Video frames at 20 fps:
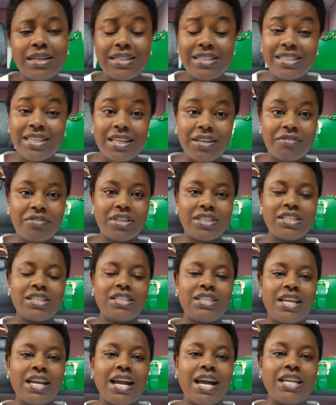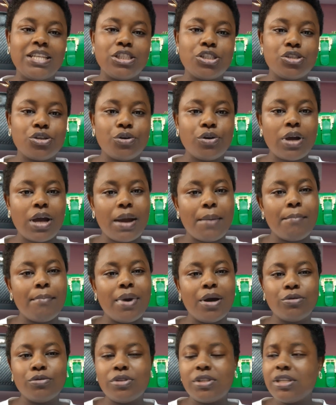disadvantage I can talk
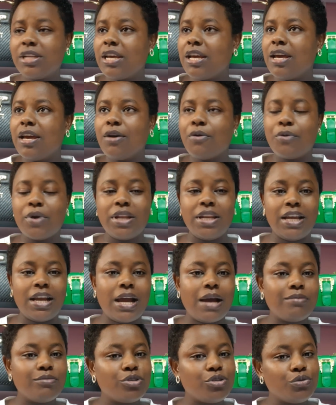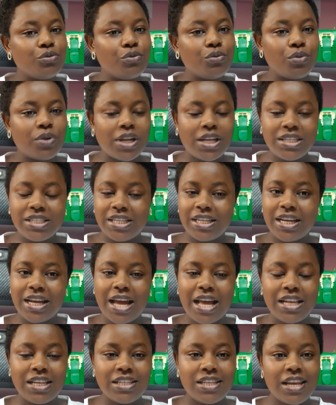about when it comes to renting
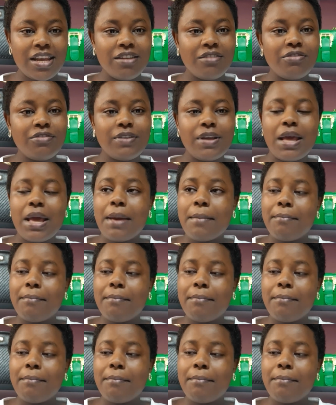a shelf.